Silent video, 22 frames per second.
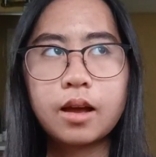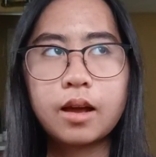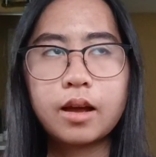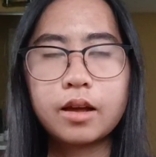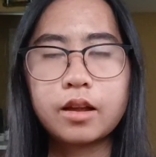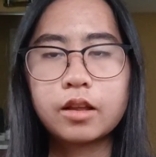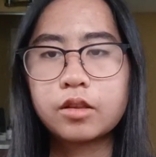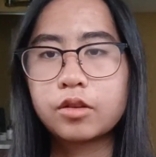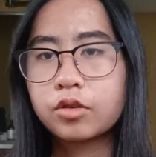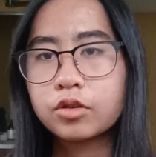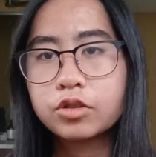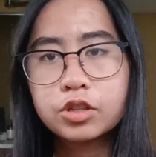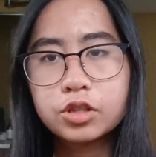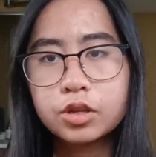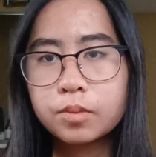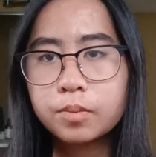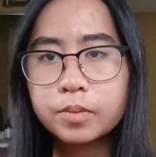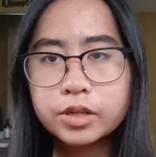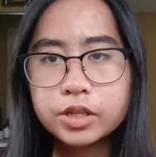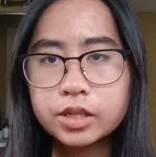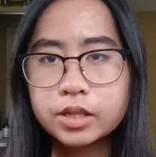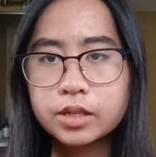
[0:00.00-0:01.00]
I learned
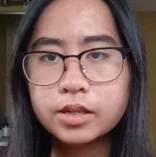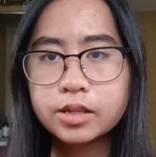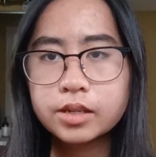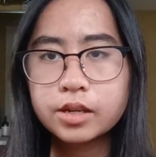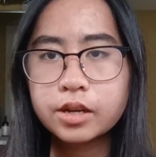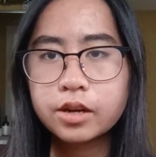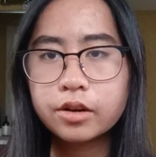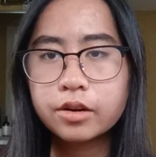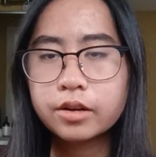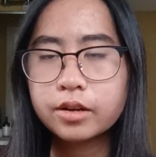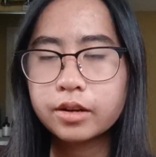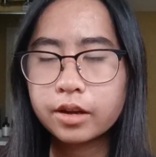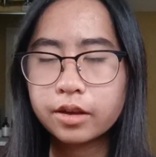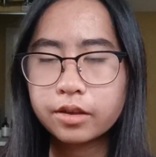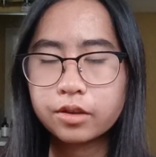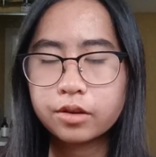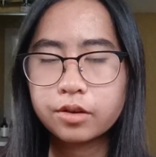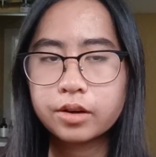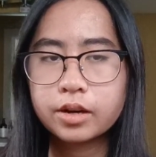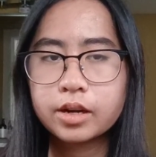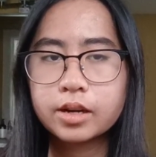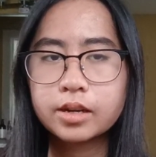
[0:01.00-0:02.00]
so much this year in
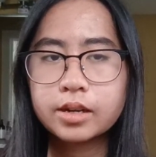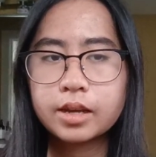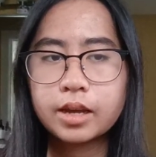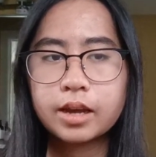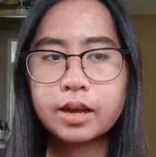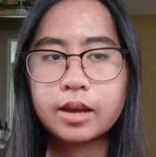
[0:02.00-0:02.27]
8th grade